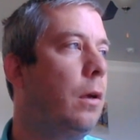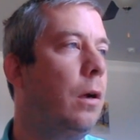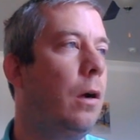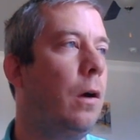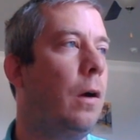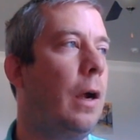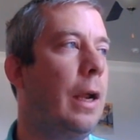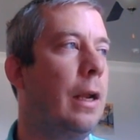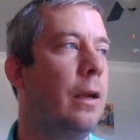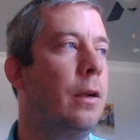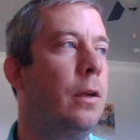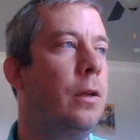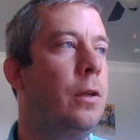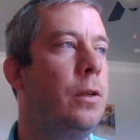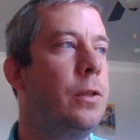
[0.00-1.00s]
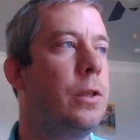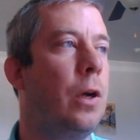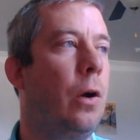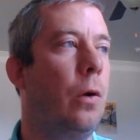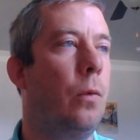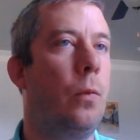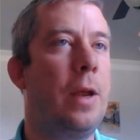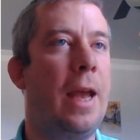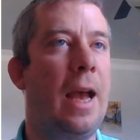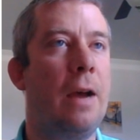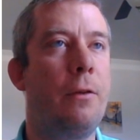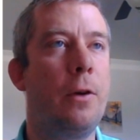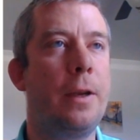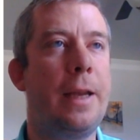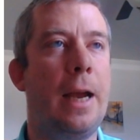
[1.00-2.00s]
All right, so we have
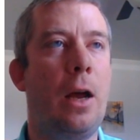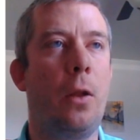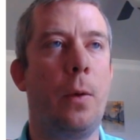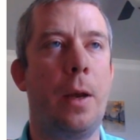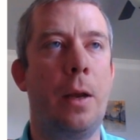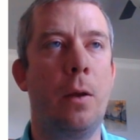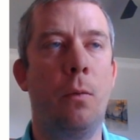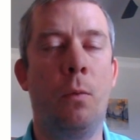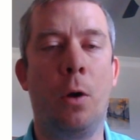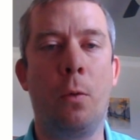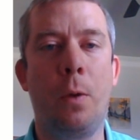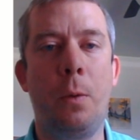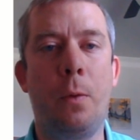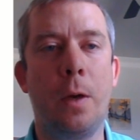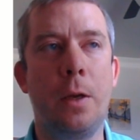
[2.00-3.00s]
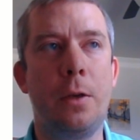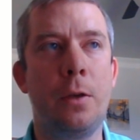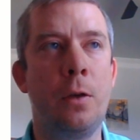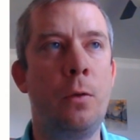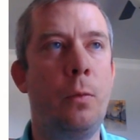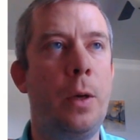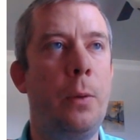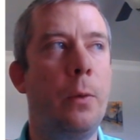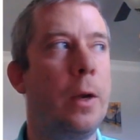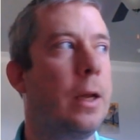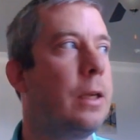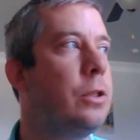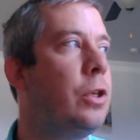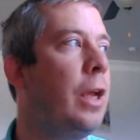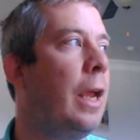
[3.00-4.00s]
our gallery. What do we want to do? We want to
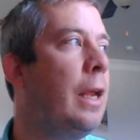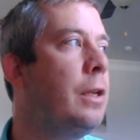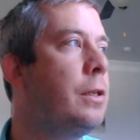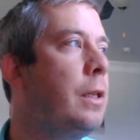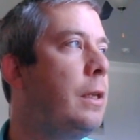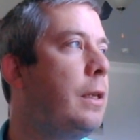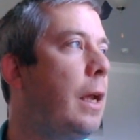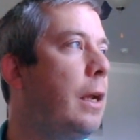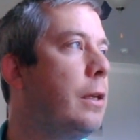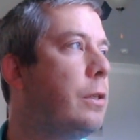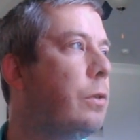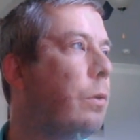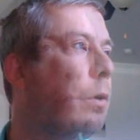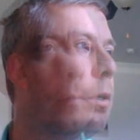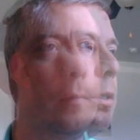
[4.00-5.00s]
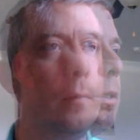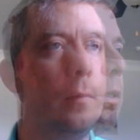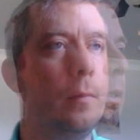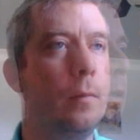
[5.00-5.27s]
change the data source,